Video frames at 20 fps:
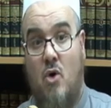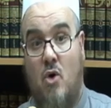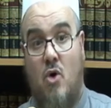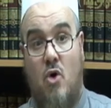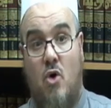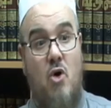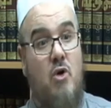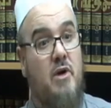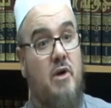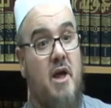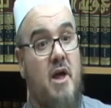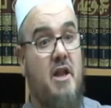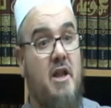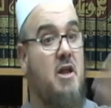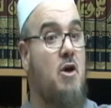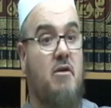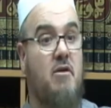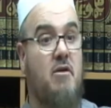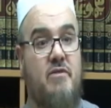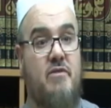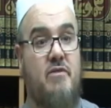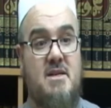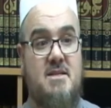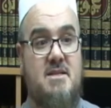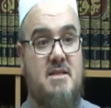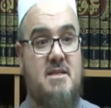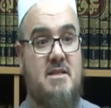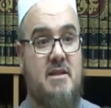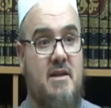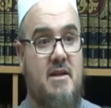or any of
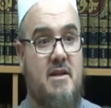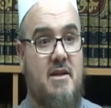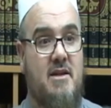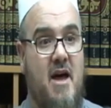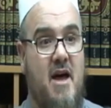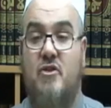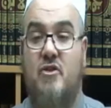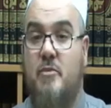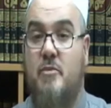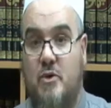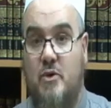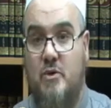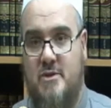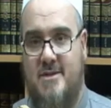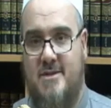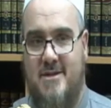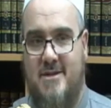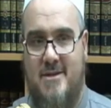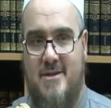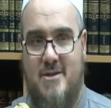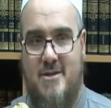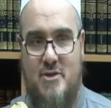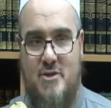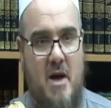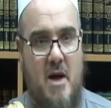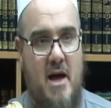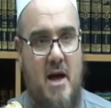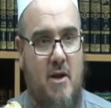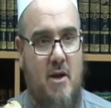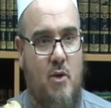His attributes,
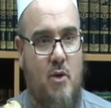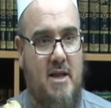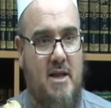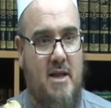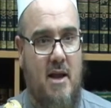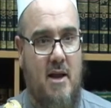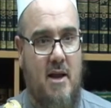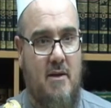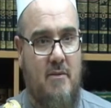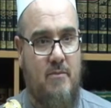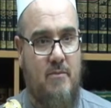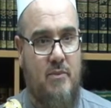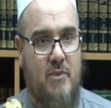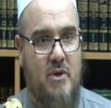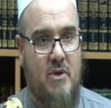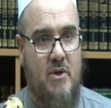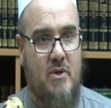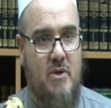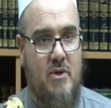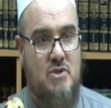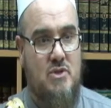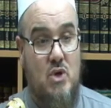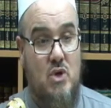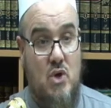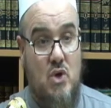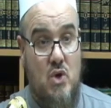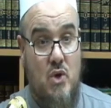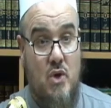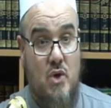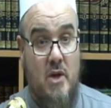subhanahu wa ta'ala.
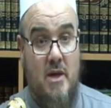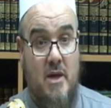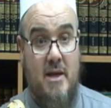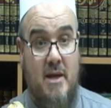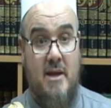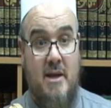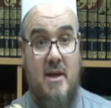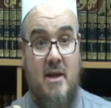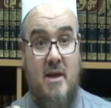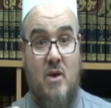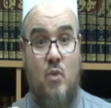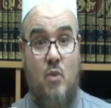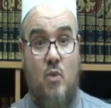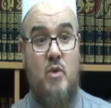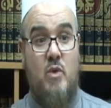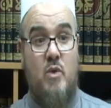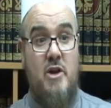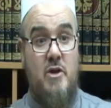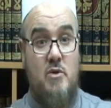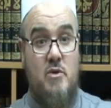So we will